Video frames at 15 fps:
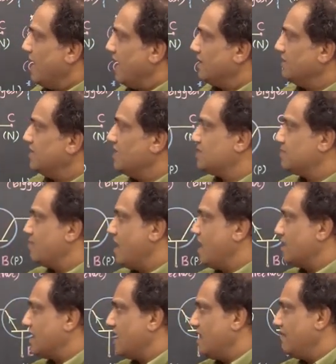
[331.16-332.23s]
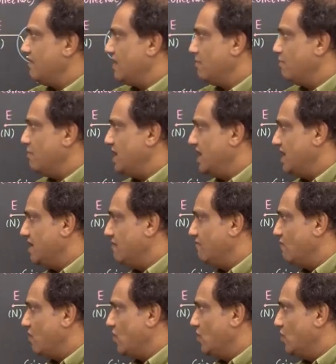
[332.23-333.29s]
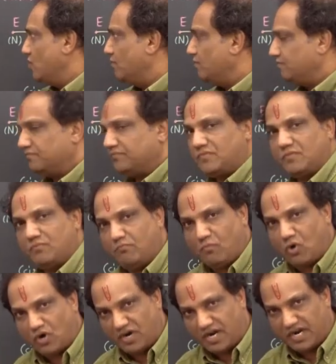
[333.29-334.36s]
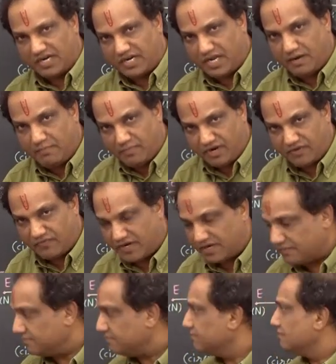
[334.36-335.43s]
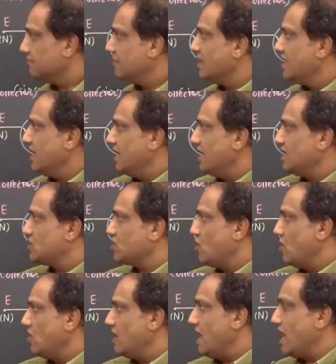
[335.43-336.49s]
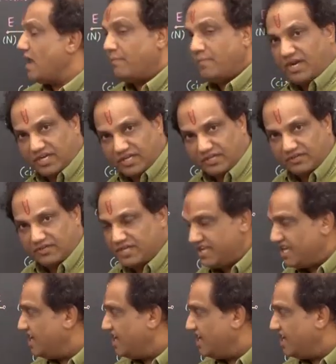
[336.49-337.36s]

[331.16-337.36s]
And this part having medium volume, moderate, in between, it is called emitter.